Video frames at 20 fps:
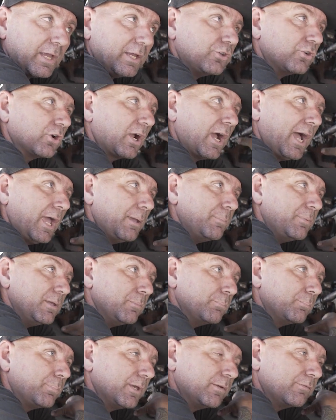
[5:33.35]
and your
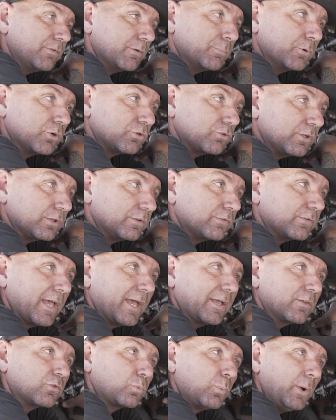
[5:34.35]
I-beam pivot bushings
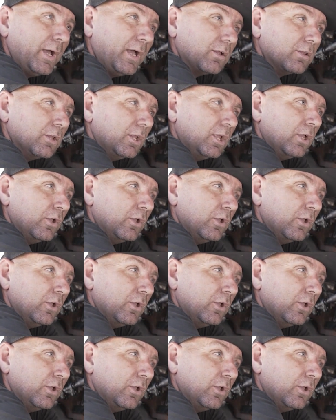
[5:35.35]
as well.